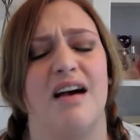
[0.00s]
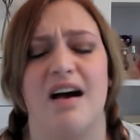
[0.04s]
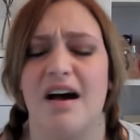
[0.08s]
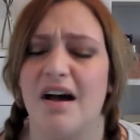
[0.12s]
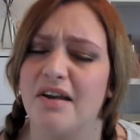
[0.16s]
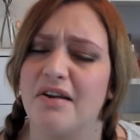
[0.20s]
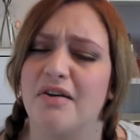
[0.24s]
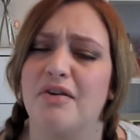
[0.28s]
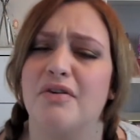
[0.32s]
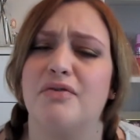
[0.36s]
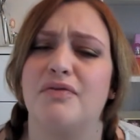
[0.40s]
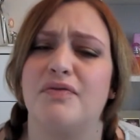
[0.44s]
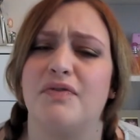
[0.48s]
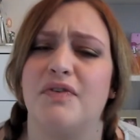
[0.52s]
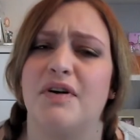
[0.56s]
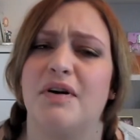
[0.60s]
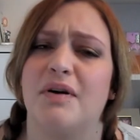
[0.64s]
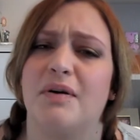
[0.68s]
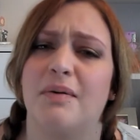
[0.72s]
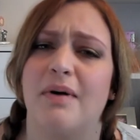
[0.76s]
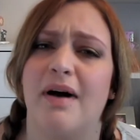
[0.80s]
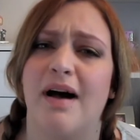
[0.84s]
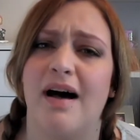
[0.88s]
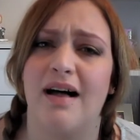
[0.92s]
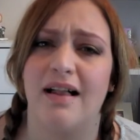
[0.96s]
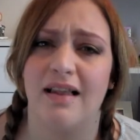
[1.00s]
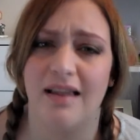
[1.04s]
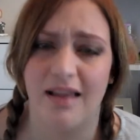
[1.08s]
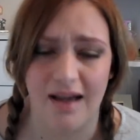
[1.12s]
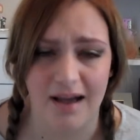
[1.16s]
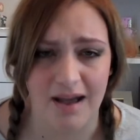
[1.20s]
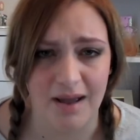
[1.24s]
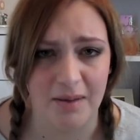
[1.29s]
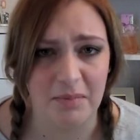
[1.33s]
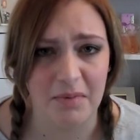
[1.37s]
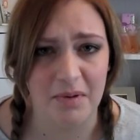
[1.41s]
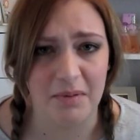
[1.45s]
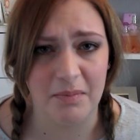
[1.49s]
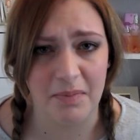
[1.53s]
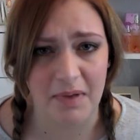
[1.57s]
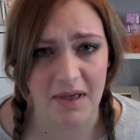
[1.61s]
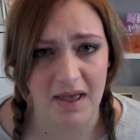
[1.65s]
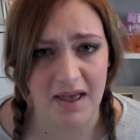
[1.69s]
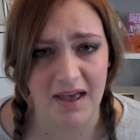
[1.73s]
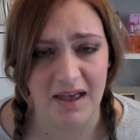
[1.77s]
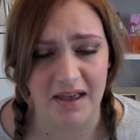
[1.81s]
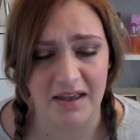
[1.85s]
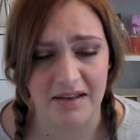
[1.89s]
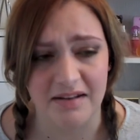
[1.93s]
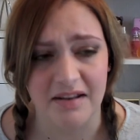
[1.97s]
I don't feel well, I'm in
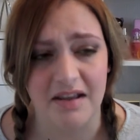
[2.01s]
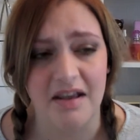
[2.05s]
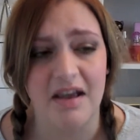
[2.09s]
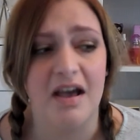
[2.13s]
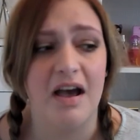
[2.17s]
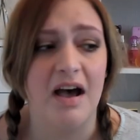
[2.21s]
bed,